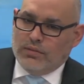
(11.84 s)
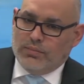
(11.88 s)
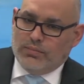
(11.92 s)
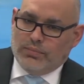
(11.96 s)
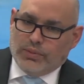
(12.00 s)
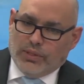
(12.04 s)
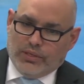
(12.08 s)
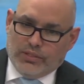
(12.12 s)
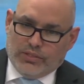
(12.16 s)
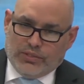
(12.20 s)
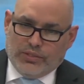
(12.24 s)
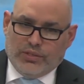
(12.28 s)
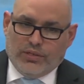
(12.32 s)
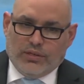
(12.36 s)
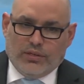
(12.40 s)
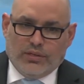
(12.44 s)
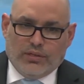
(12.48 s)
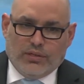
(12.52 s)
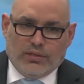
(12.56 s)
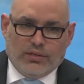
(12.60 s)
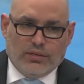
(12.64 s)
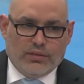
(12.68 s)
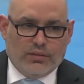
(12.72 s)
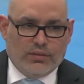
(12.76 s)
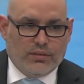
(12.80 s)
It's a
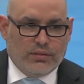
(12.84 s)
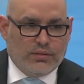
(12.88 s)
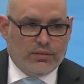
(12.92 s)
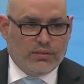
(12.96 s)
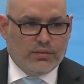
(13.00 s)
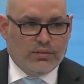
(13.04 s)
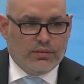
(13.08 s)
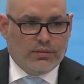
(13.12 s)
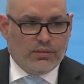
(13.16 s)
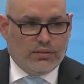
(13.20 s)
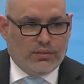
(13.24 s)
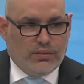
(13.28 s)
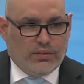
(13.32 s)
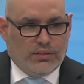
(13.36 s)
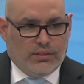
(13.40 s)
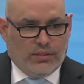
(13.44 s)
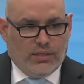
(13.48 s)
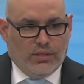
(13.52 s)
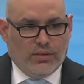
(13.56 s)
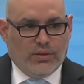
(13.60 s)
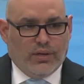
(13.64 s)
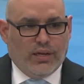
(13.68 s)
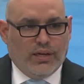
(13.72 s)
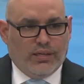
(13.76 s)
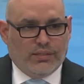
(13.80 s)
pleasure to
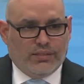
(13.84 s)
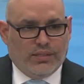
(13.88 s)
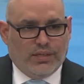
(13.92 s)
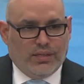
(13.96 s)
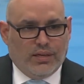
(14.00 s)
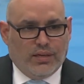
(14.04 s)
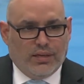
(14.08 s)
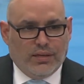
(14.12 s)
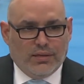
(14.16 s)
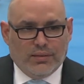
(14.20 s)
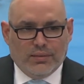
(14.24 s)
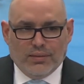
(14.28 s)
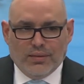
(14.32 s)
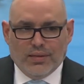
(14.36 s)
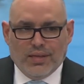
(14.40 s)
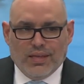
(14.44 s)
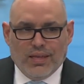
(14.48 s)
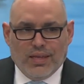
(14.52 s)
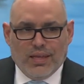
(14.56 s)
see you guys again.